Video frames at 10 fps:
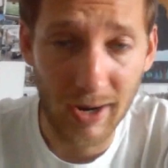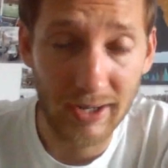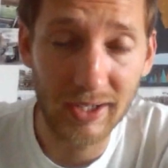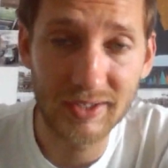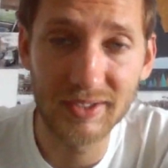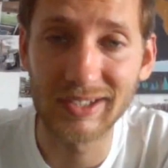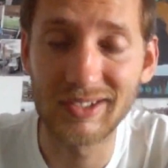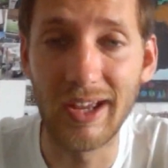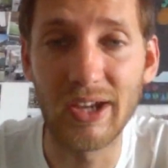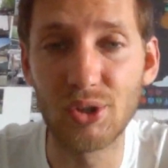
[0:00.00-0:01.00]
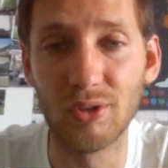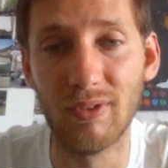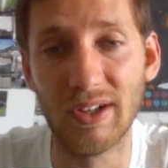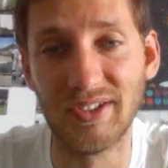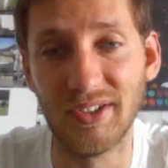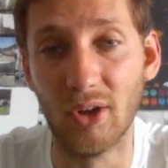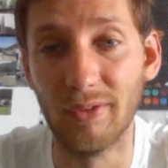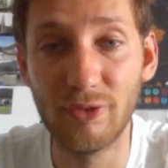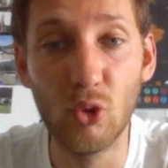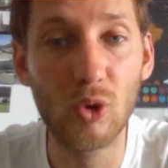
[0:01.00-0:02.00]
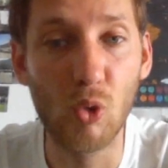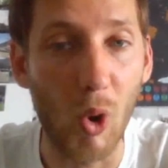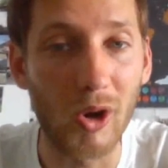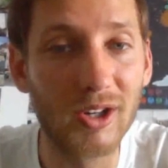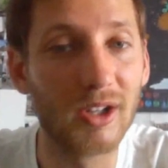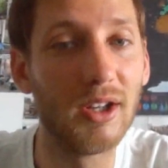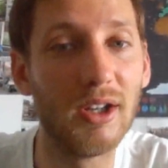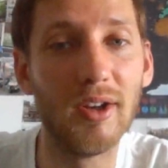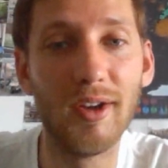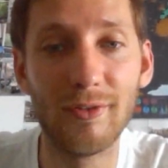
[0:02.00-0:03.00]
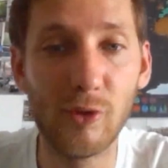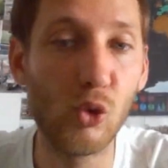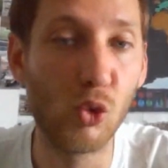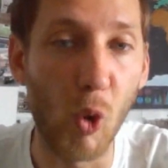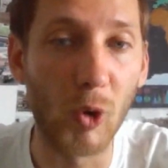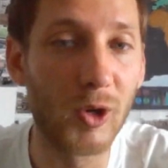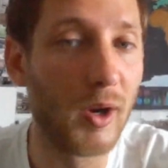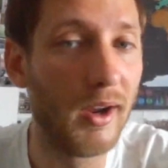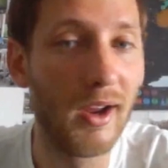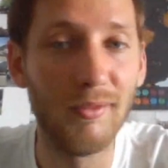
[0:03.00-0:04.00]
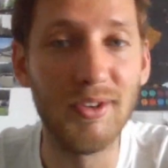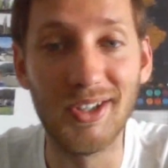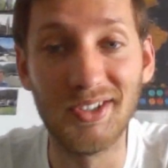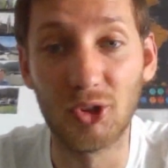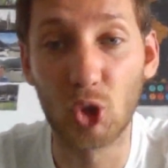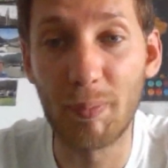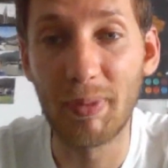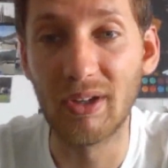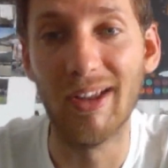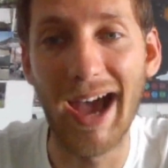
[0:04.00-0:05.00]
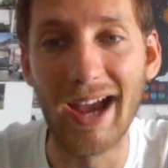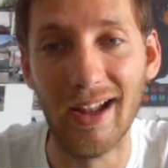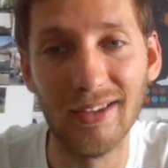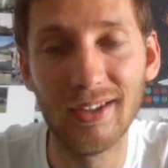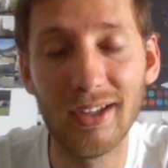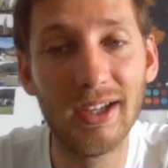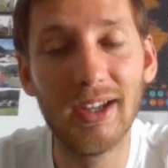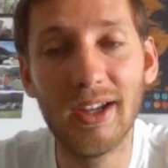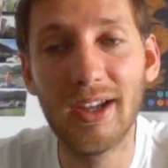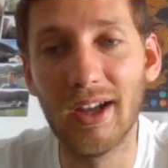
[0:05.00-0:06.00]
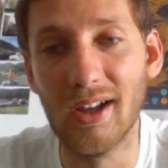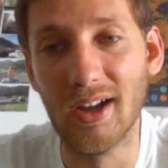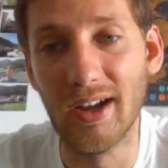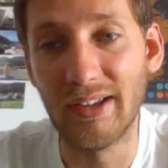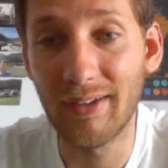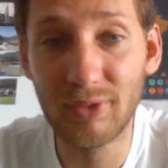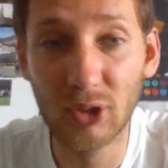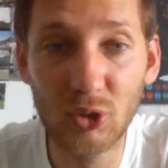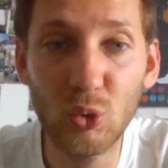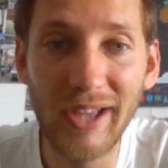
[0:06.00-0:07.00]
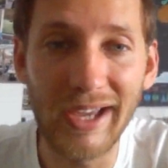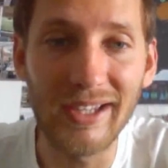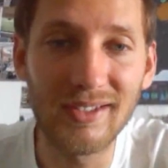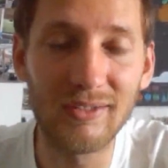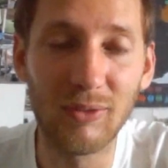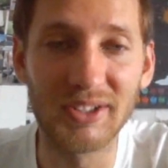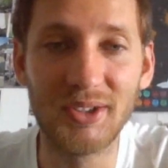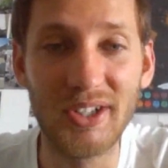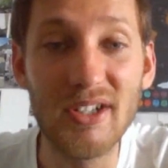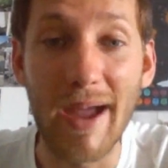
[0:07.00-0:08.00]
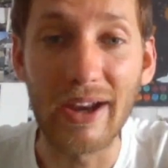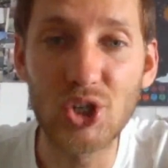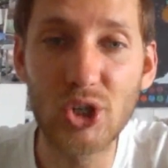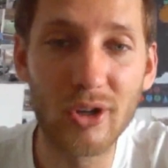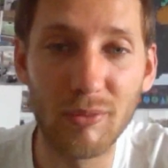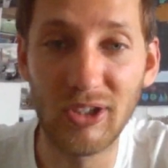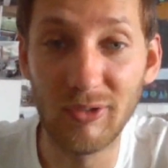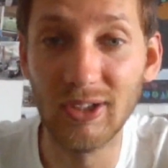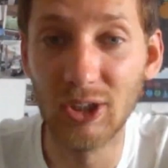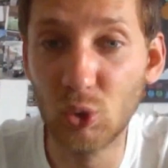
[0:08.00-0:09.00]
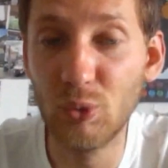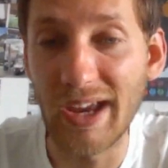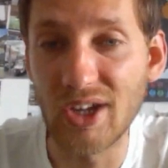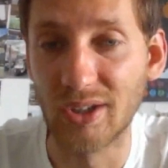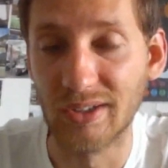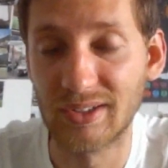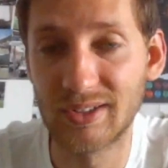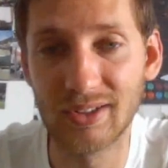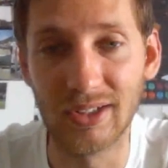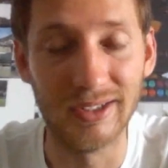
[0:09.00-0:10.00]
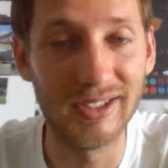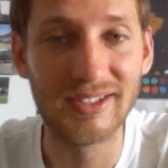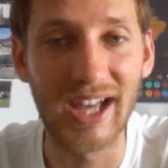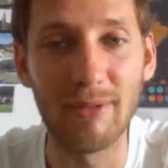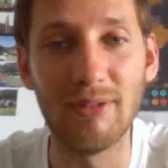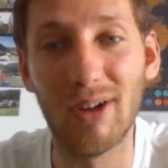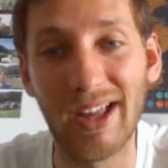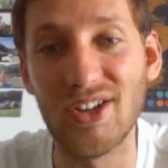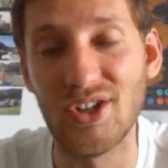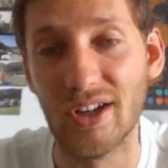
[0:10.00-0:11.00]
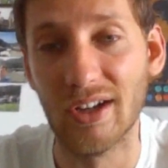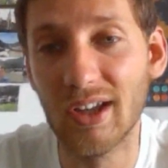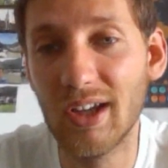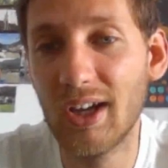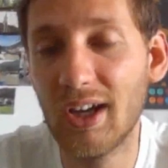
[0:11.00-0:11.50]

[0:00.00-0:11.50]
my next destination was Phu Quoc, which is a tropical island. And after 2 days, it was the rematch between the two nations, and this time in Malaysia.